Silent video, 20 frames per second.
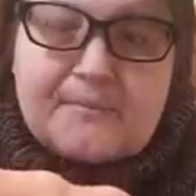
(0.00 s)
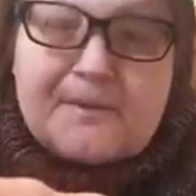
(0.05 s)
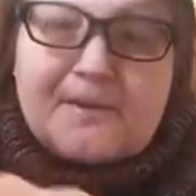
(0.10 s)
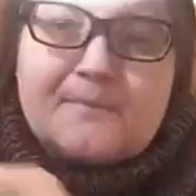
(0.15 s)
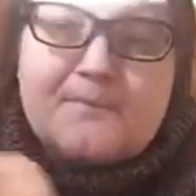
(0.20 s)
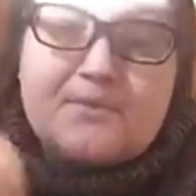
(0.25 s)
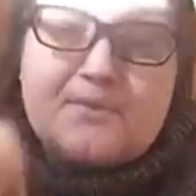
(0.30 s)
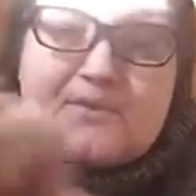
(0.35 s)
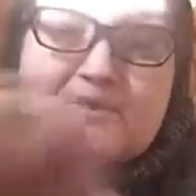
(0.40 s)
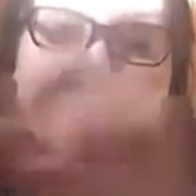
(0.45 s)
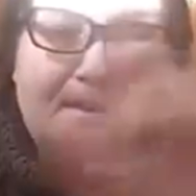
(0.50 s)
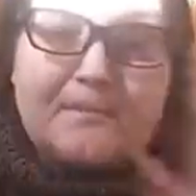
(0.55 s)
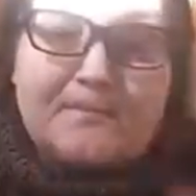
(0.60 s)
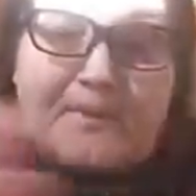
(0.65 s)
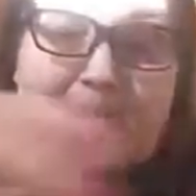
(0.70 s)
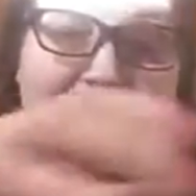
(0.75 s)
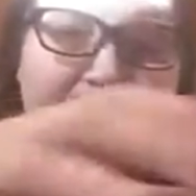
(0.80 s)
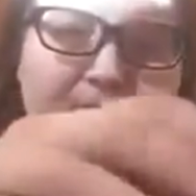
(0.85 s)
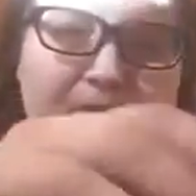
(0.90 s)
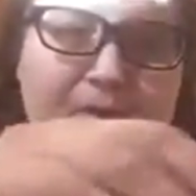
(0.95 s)
but I'm just going to
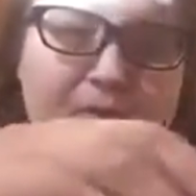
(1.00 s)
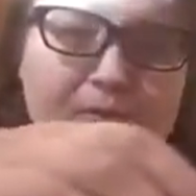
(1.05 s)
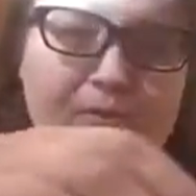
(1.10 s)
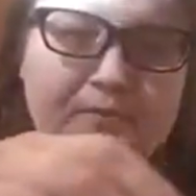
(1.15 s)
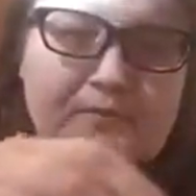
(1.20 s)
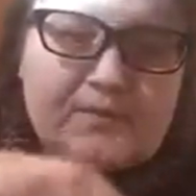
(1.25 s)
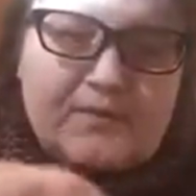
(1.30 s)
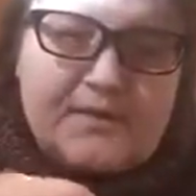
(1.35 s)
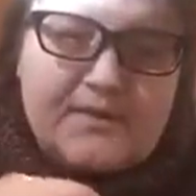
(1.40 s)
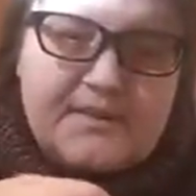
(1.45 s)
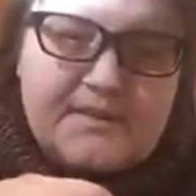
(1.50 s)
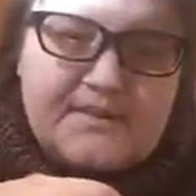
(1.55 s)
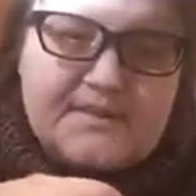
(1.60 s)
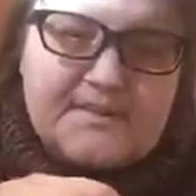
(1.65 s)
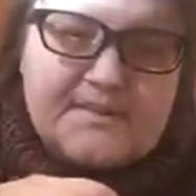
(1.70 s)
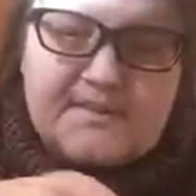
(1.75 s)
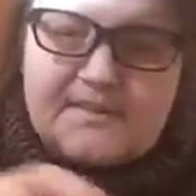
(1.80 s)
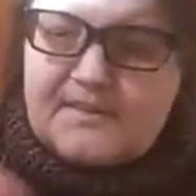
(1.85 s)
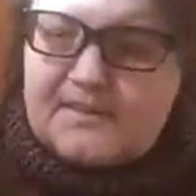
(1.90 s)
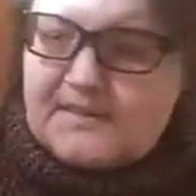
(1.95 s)
paint over it.
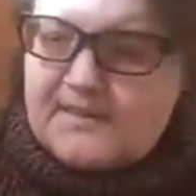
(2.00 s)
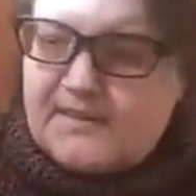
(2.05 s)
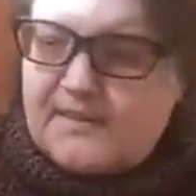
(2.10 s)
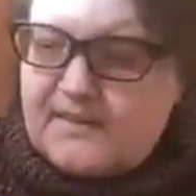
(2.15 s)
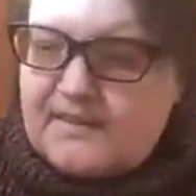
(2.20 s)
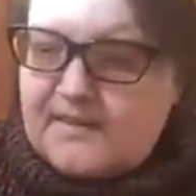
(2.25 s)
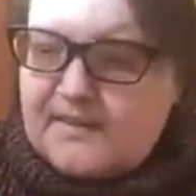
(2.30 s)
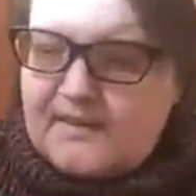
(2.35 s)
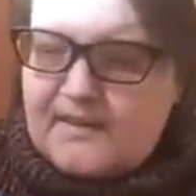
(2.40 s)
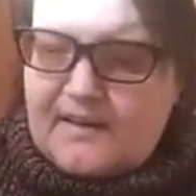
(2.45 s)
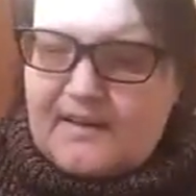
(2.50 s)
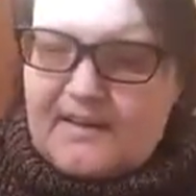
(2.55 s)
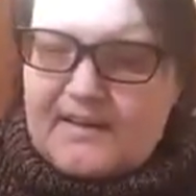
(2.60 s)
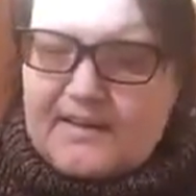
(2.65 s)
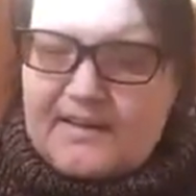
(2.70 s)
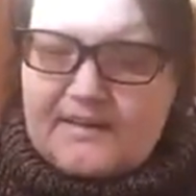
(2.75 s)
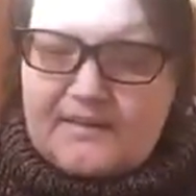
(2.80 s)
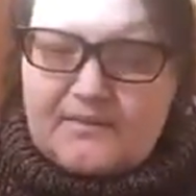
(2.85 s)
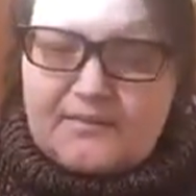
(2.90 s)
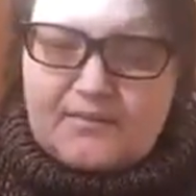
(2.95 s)

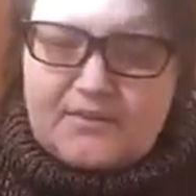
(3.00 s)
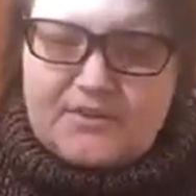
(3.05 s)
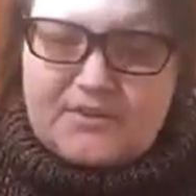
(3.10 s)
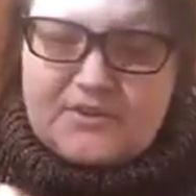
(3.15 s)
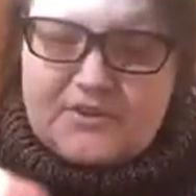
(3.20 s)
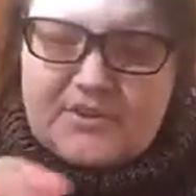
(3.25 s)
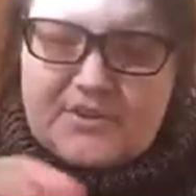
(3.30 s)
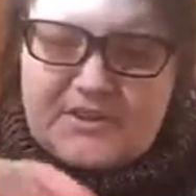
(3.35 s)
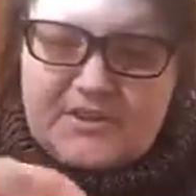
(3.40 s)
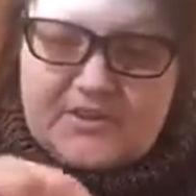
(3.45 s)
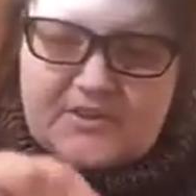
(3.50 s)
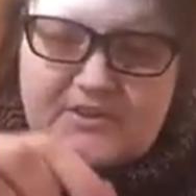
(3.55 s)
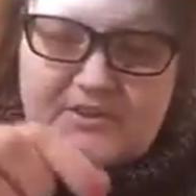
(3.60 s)
And what you're going to